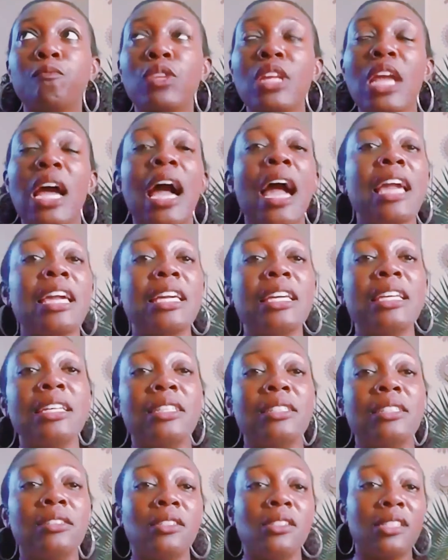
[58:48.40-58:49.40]
I
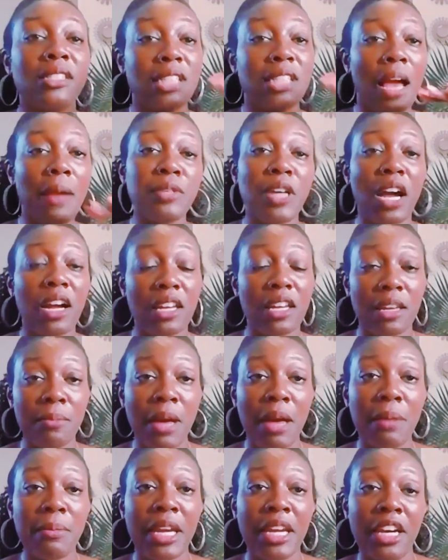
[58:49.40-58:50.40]
can stop talking
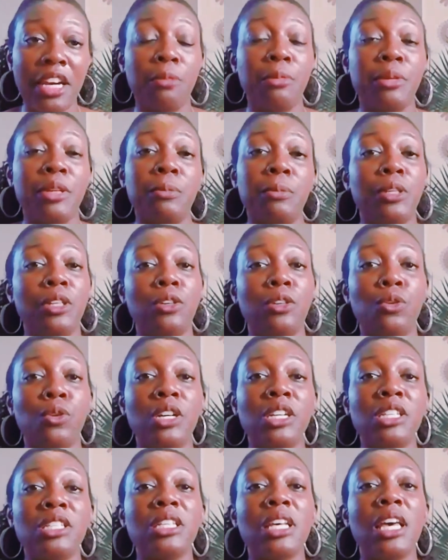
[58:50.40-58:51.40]
about my Airbnb
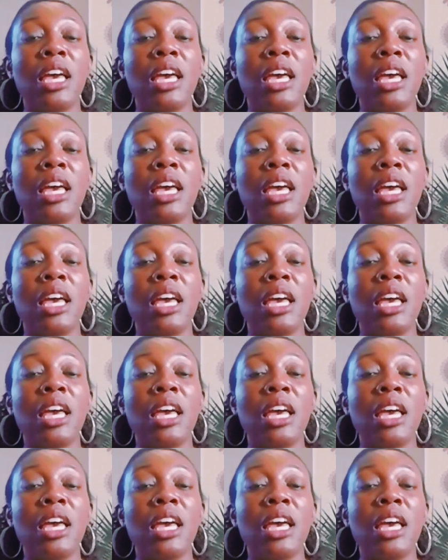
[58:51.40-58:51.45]
course,